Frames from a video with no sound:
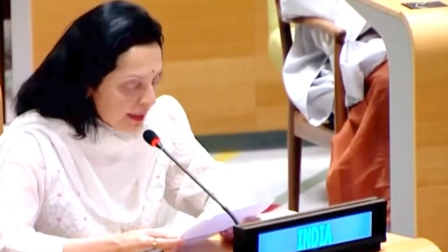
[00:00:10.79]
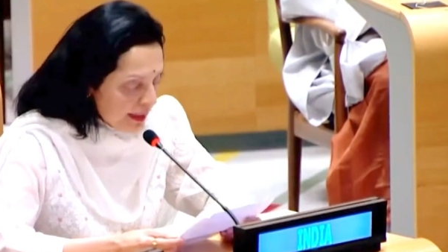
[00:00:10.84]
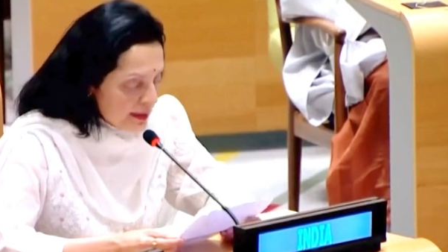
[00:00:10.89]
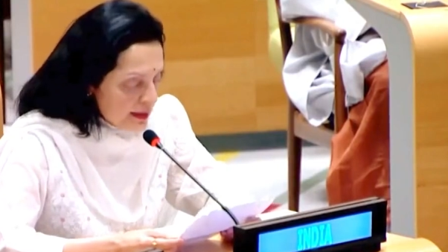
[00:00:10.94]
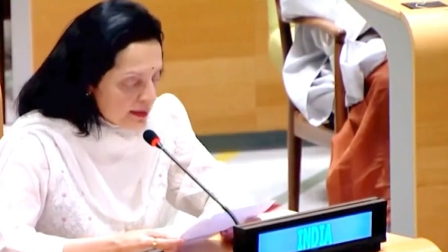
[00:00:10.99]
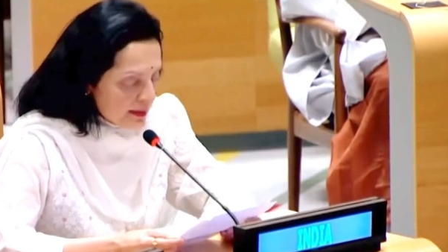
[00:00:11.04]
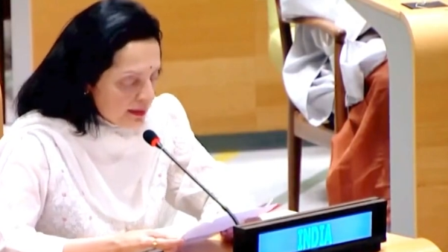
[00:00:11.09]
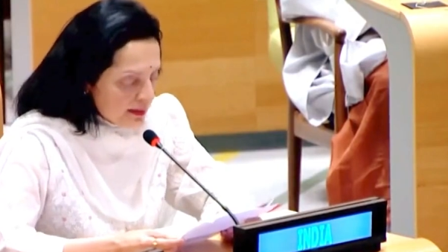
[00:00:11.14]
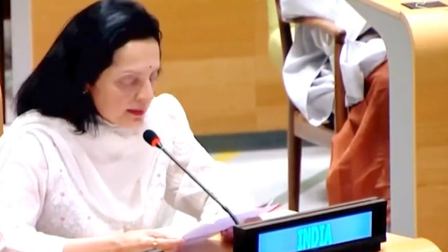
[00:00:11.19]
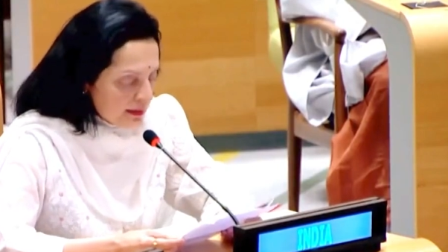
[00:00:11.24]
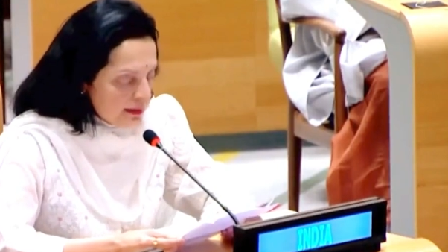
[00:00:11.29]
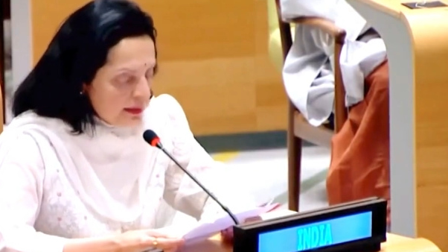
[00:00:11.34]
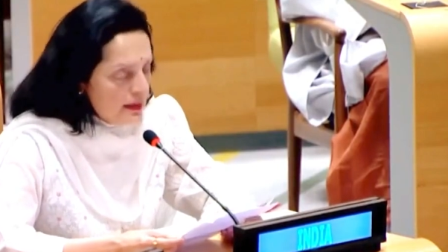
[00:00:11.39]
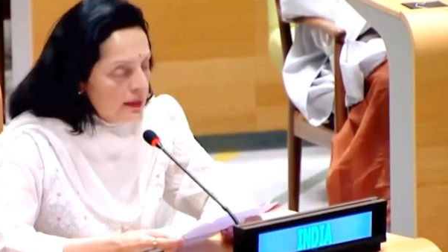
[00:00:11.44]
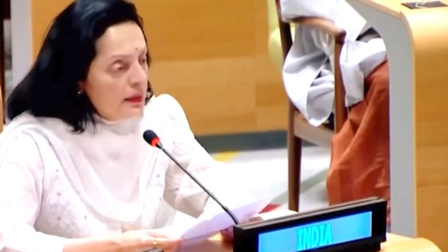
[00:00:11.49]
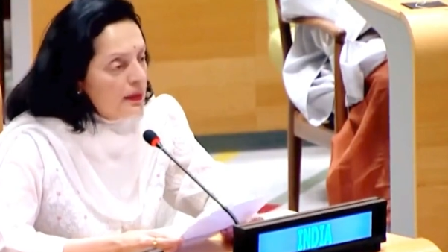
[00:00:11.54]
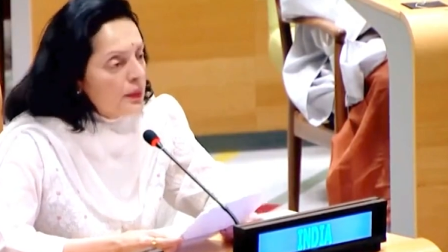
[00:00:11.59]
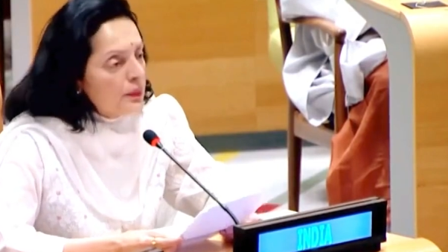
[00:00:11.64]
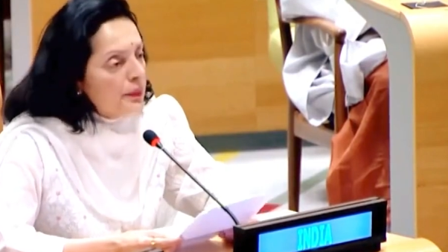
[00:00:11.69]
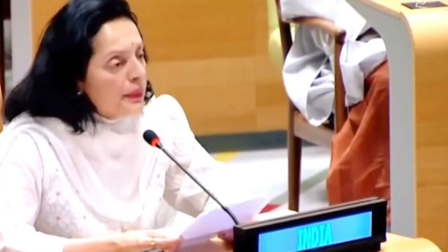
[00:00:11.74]
India,
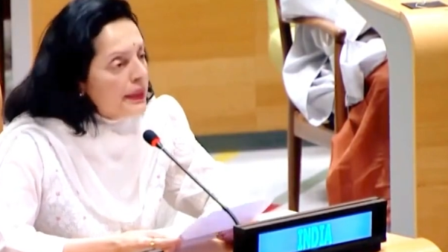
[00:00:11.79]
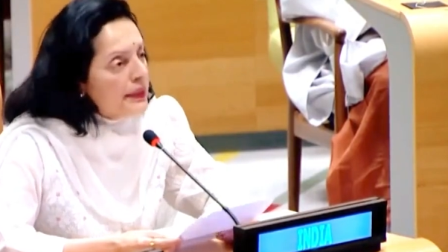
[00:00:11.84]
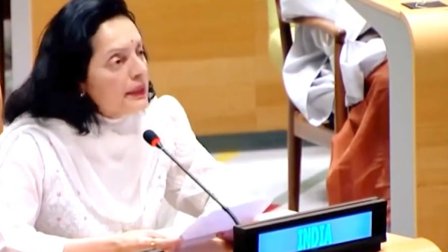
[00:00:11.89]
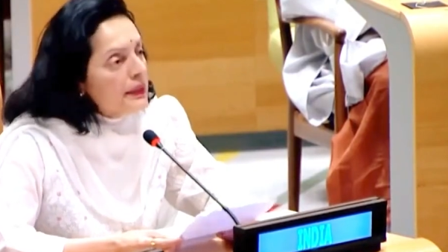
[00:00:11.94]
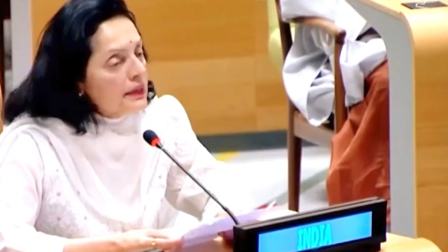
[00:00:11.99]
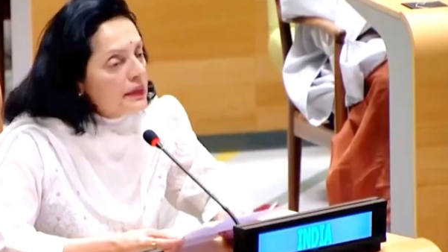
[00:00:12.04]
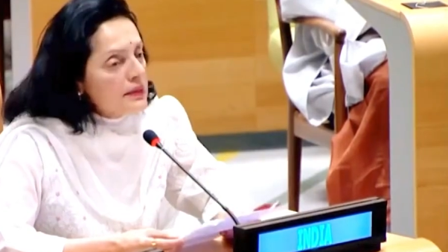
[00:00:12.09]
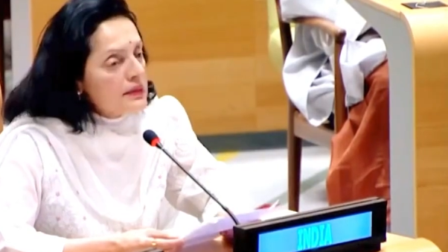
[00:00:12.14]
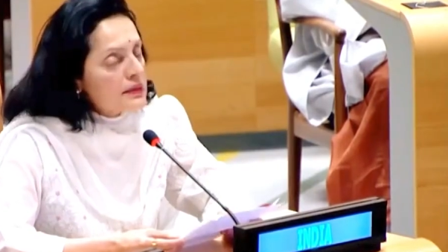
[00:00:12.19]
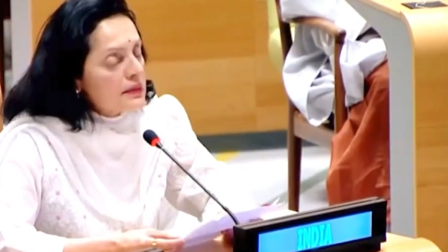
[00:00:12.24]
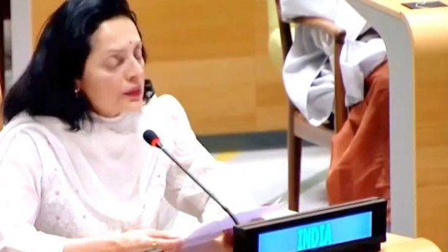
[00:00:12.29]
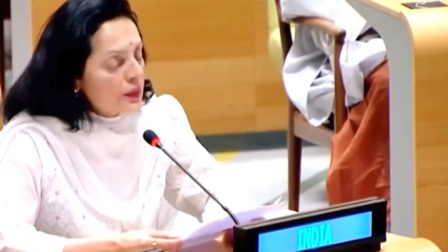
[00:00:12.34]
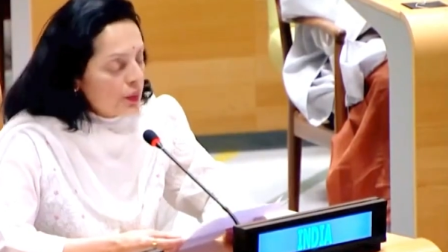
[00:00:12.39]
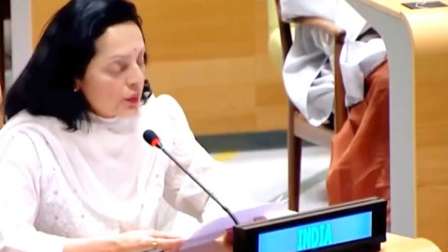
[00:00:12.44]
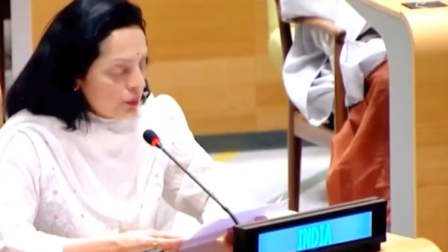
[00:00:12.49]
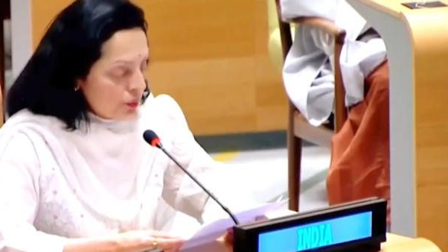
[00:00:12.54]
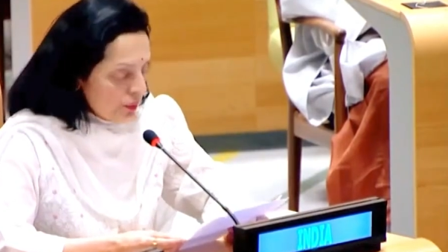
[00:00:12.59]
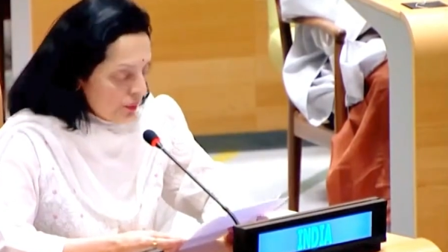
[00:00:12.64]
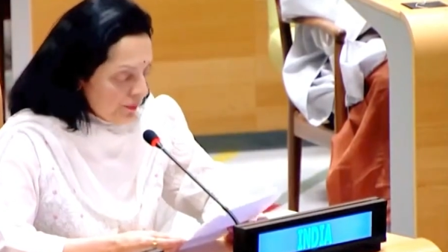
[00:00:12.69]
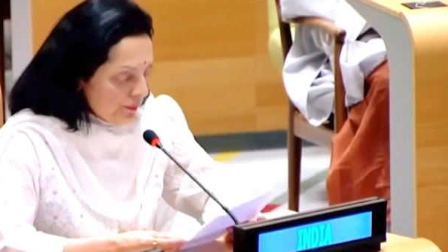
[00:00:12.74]
many years
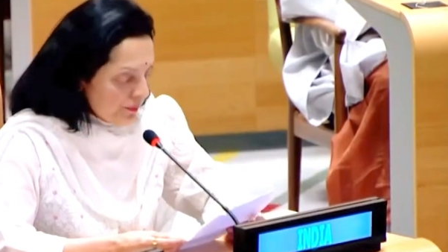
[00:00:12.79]
ago.